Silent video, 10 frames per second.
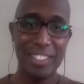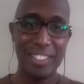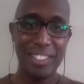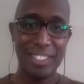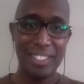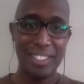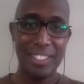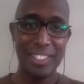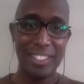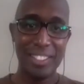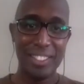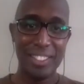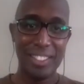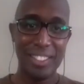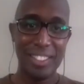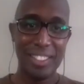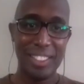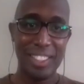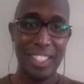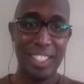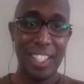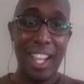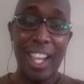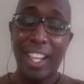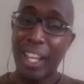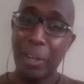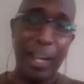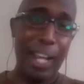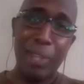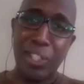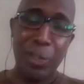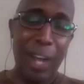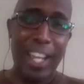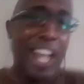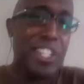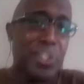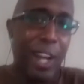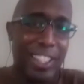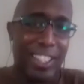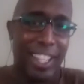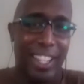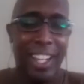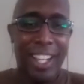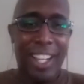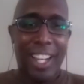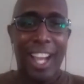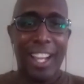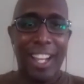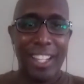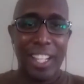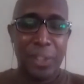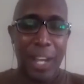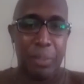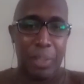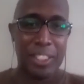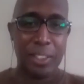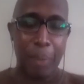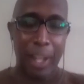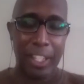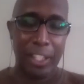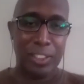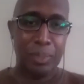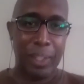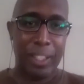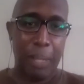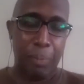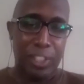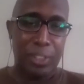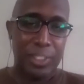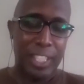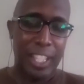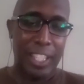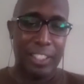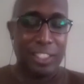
And I think that's a shame. Yeah, well, I tried that. I tried being somebody else, but that person was taken.